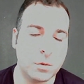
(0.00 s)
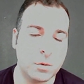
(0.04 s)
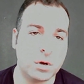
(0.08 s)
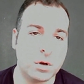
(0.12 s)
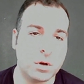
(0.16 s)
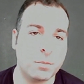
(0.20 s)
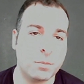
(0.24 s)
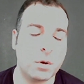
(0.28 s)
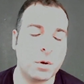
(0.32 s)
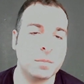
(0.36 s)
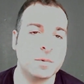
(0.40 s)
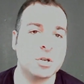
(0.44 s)

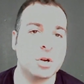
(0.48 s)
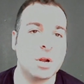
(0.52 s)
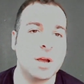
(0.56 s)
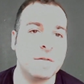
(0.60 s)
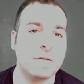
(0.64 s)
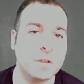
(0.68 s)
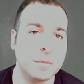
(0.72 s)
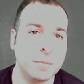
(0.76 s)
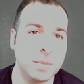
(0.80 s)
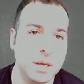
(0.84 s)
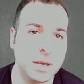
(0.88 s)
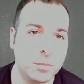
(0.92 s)
Well, the problem is you
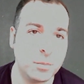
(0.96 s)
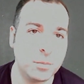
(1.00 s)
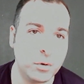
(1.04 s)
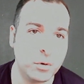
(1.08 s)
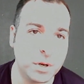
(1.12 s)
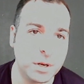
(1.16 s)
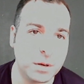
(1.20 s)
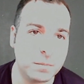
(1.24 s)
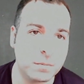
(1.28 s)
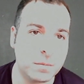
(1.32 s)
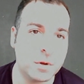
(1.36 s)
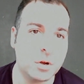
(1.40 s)
have the
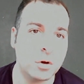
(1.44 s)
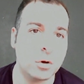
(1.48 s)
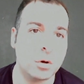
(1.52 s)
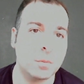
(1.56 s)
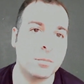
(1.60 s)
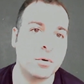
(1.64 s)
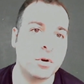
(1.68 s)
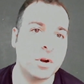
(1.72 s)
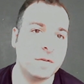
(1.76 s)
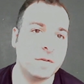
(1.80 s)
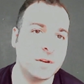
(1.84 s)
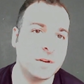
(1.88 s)
people who
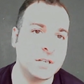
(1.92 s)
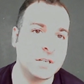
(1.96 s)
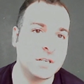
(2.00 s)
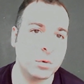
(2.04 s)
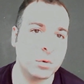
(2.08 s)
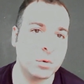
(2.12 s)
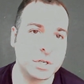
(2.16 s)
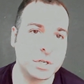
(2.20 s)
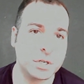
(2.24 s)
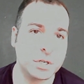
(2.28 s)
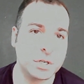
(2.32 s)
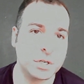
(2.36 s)
are privy to
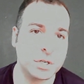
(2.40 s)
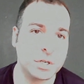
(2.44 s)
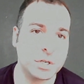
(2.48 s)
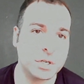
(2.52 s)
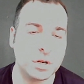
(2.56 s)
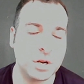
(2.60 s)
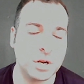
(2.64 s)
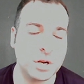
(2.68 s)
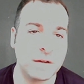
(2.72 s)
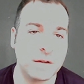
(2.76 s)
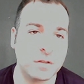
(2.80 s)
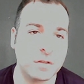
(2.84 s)
what's going
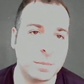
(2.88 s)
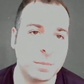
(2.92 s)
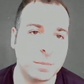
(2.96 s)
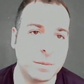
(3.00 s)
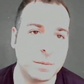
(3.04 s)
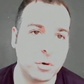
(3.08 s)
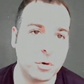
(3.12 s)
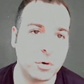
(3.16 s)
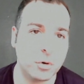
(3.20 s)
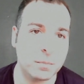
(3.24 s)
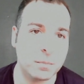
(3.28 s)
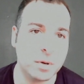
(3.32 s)
on, and you have the
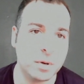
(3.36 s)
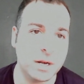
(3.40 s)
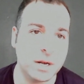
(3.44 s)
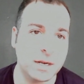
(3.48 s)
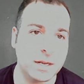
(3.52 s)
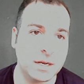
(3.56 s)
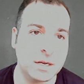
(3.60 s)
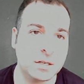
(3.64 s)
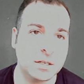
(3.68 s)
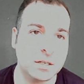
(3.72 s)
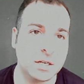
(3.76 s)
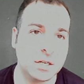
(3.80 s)
people
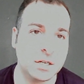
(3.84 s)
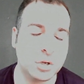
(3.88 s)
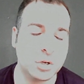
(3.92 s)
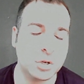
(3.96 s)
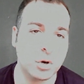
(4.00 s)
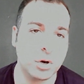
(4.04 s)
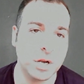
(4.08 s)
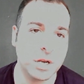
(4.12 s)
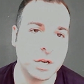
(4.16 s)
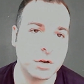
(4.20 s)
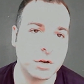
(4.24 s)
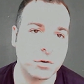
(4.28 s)
completely
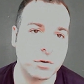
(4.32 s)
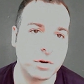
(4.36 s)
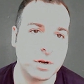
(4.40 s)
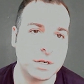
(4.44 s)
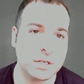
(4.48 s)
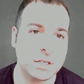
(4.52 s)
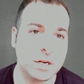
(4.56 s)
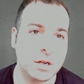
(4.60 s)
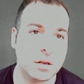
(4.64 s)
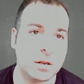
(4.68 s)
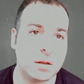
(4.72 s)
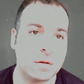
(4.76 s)
conditioned or
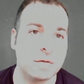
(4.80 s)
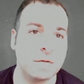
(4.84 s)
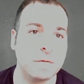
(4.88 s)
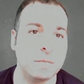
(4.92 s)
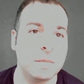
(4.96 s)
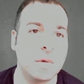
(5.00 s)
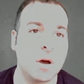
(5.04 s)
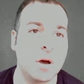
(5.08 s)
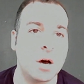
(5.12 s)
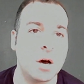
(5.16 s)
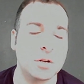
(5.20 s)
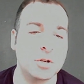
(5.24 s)
ignorant. So
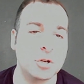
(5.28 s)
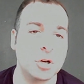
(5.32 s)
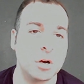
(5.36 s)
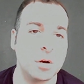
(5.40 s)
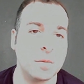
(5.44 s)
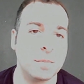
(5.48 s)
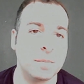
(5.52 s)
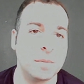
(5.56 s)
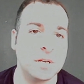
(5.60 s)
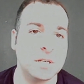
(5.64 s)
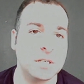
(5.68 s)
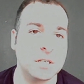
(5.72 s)
our
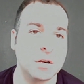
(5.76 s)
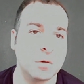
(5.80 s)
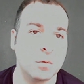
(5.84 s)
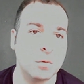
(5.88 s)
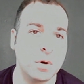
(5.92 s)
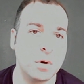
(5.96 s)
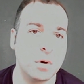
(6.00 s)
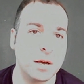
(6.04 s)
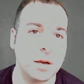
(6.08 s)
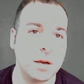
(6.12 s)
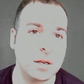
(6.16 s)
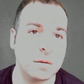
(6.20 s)
job is
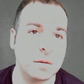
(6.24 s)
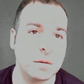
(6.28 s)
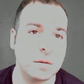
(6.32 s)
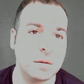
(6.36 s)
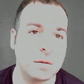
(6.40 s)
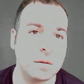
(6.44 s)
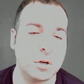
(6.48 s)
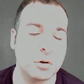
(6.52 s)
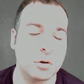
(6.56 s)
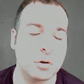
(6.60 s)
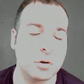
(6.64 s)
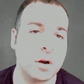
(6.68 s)
to
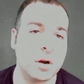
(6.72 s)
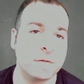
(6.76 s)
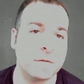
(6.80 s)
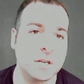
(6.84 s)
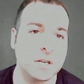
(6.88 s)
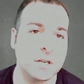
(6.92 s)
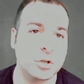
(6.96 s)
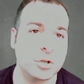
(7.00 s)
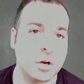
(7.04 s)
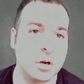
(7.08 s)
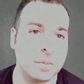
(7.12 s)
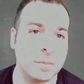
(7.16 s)
do a
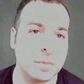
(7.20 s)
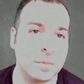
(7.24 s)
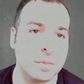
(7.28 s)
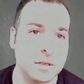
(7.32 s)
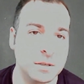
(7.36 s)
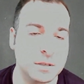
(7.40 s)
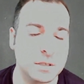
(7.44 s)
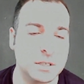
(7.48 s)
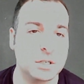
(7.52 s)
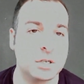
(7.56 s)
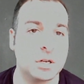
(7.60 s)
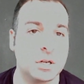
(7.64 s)
grafter's job,
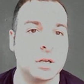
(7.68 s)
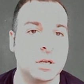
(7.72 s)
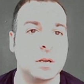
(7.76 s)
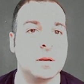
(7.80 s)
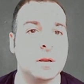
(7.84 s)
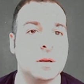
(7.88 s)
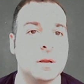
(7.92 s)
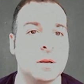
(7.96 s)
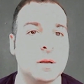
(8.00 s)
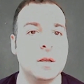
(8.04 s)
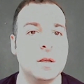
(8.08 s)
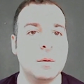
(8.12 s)
and to
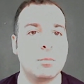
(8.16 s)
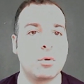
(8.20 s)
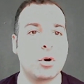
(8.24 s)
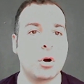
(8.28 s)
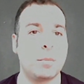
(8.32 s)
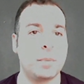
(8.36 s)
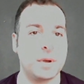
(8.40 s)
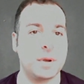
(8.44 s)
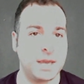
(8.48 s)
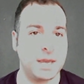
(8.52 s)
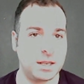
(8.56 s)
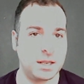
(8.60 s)

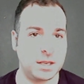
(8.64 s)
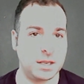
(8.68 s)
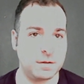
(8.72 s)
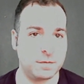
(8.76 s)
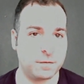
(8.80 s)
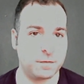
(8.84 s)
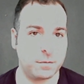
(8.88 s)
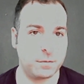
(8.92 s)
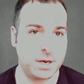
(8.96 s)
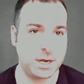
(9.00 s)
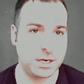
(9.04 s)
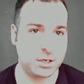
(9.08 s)
propagate the
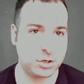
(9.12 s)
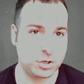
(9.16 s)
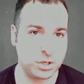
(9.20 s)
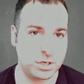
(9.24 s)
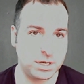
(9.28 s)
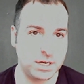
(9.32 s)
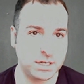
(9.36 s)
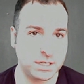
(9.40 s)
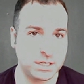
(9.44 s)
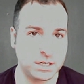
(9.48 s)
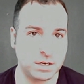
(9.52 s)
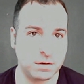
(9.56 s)

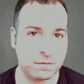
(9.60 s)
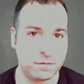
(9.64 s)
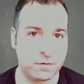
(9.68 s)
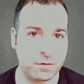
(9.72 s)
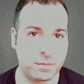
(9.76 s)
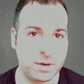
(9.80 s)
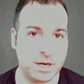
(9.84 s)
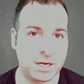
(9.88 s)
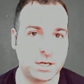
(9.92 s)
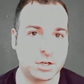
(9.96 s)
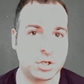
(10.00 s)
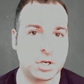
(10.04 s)
necessary
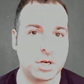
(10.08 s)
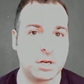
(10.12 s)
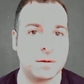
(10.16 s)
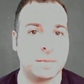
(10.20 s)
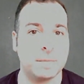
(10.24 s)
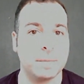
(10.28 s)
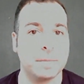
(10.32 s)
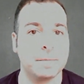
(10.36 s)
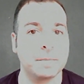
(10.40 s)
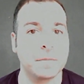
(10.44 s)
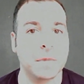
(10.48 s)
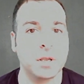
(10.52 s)

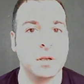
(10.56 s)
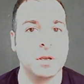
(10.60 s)
information.